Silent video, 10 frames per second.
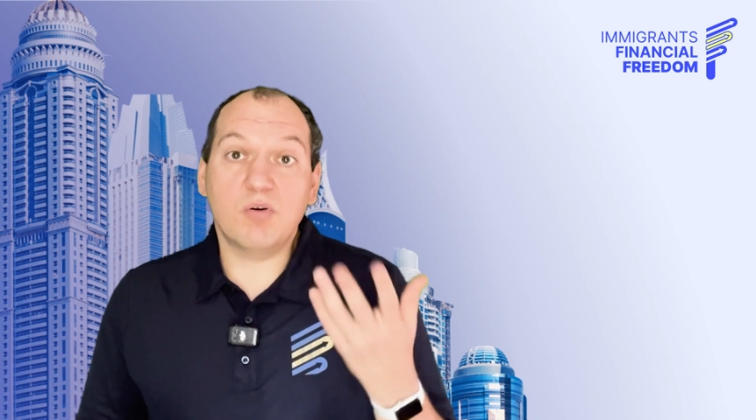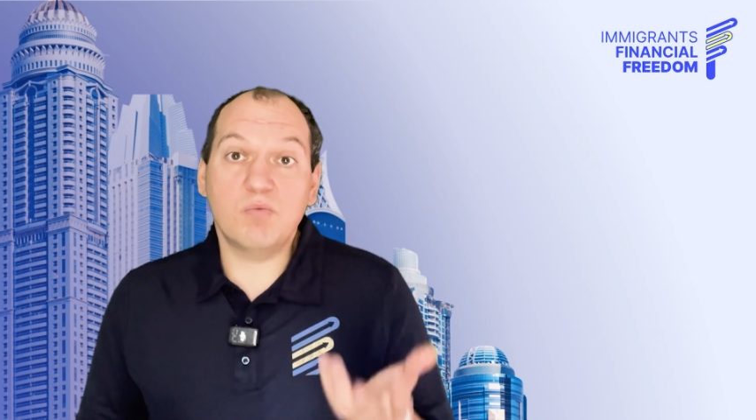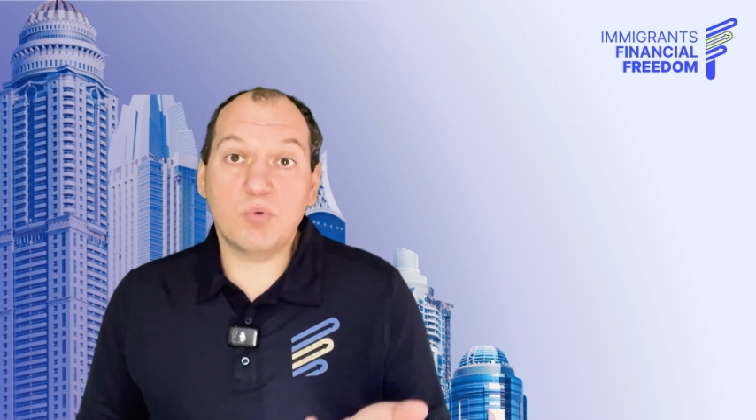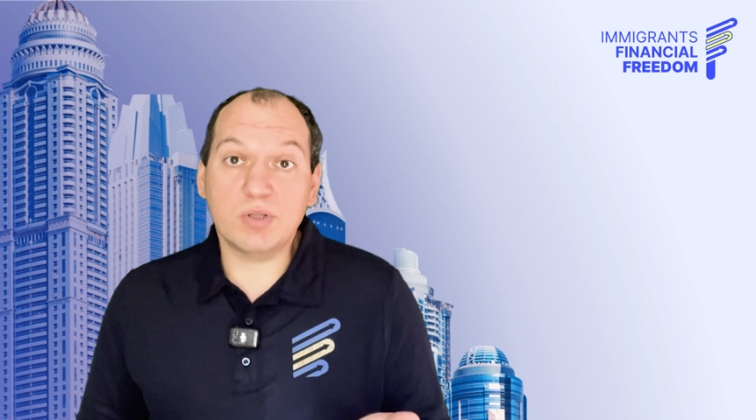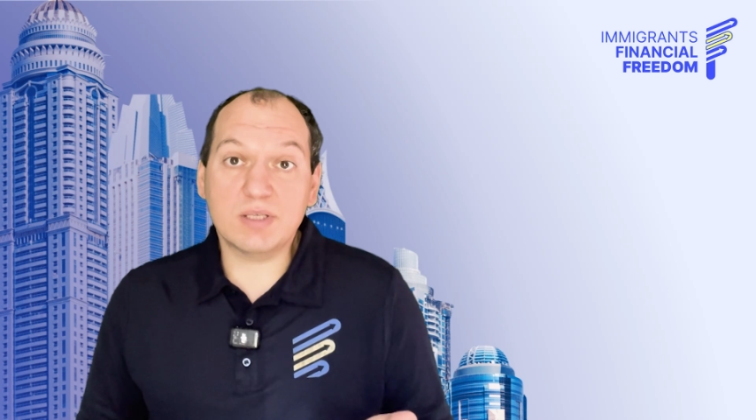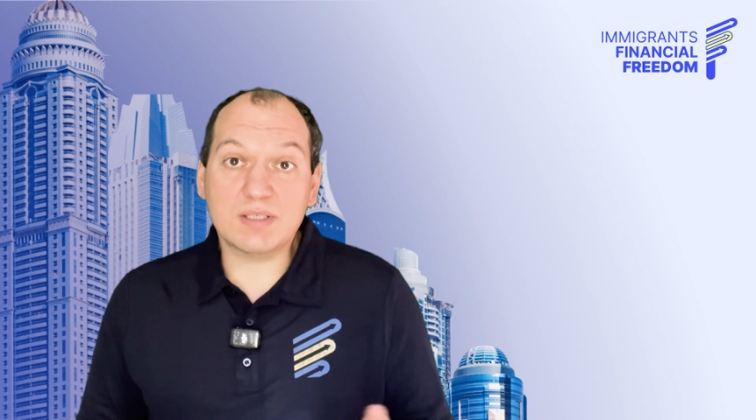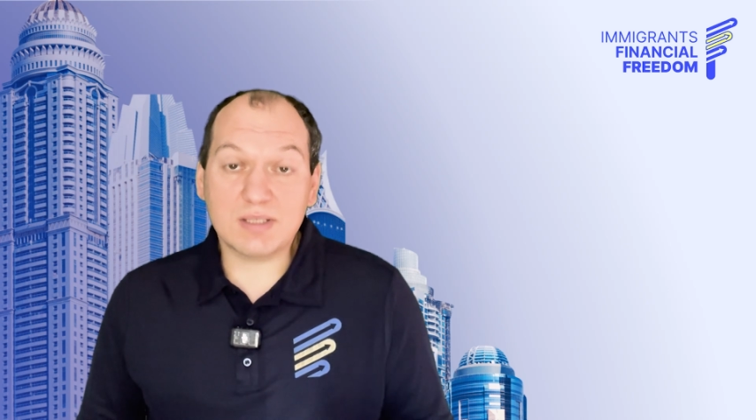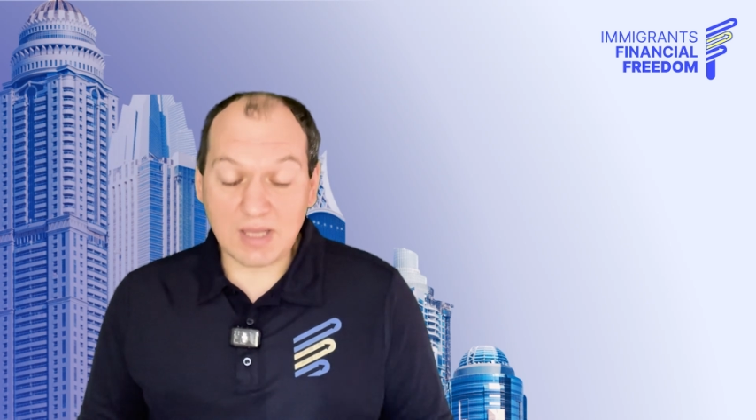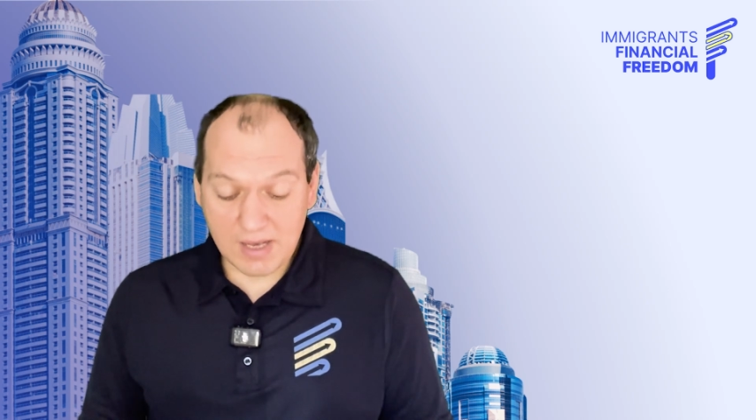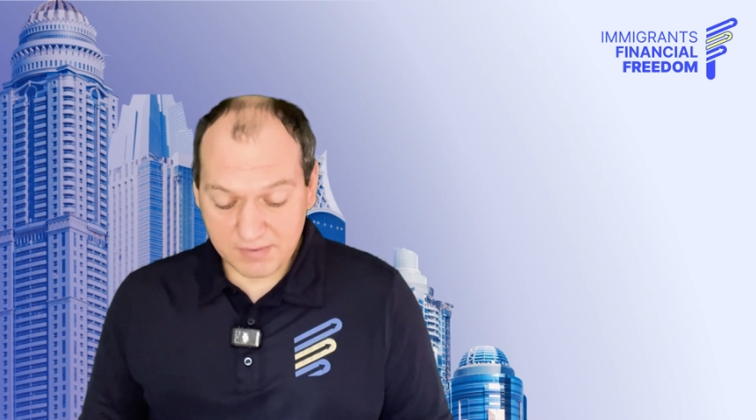of modest
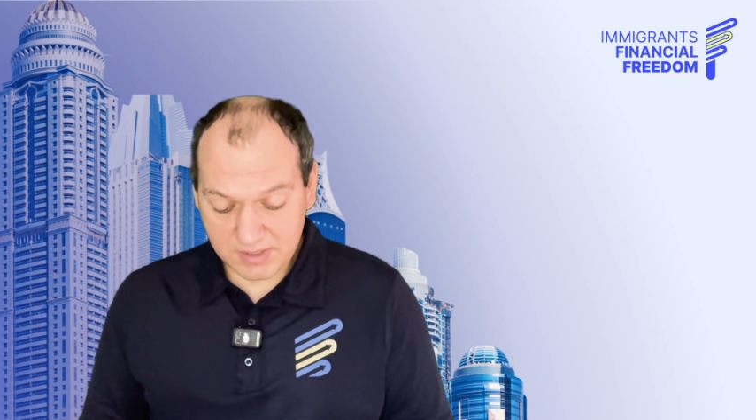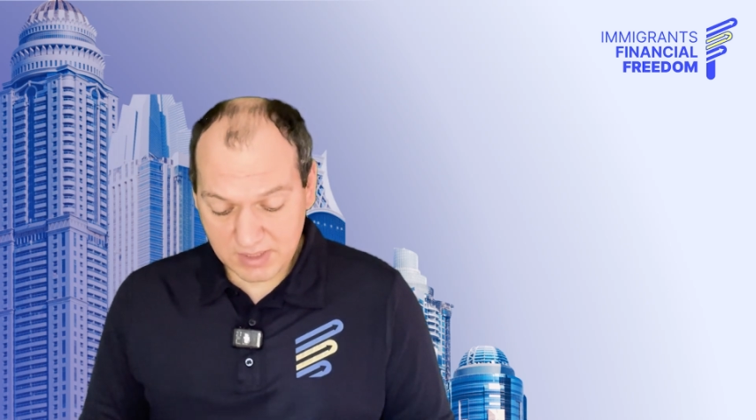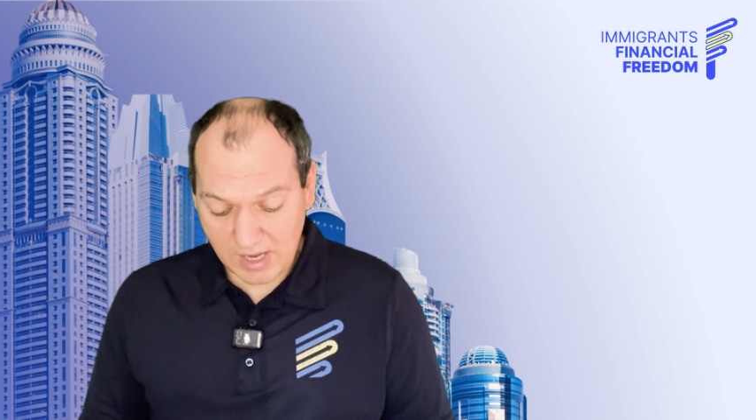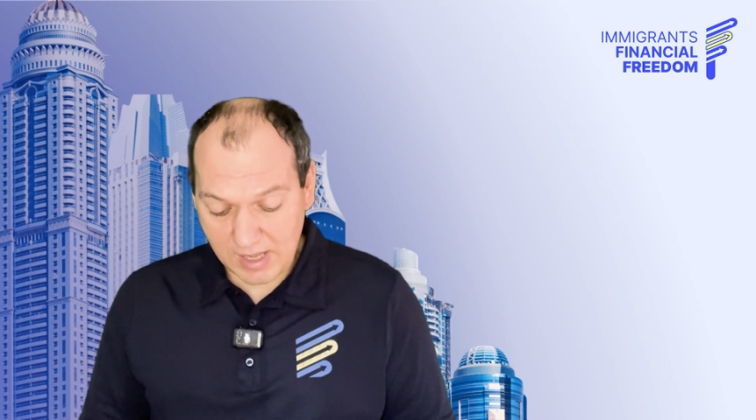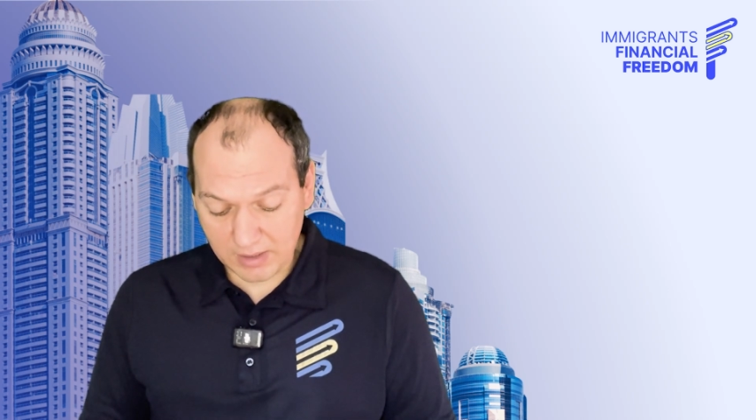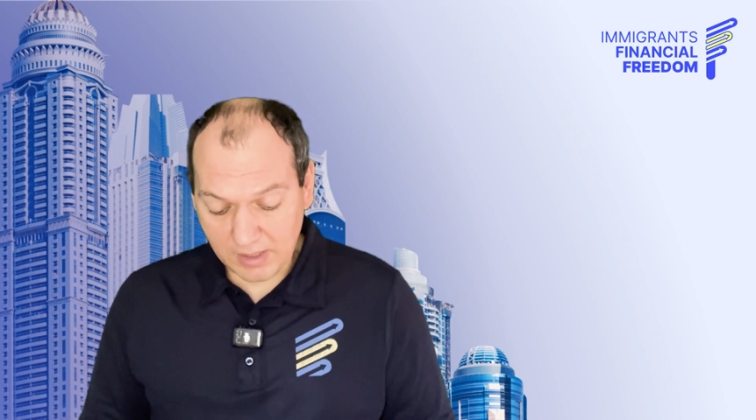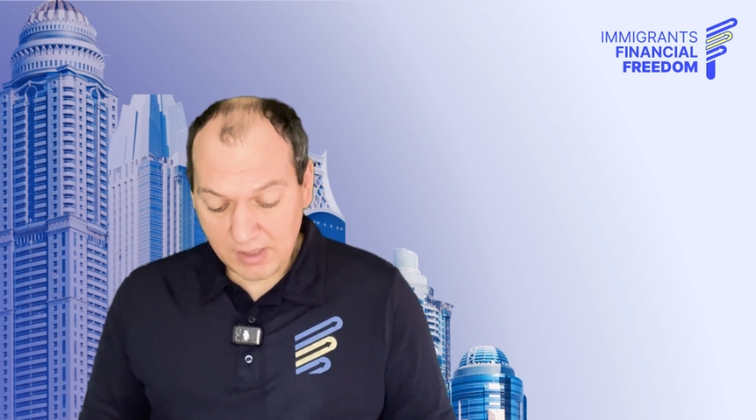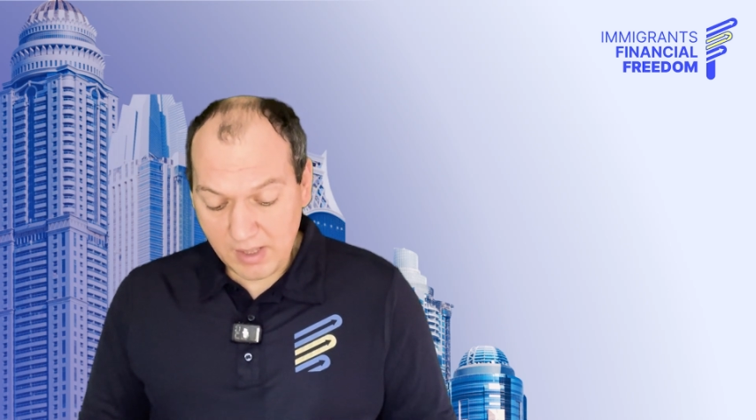lifestyle.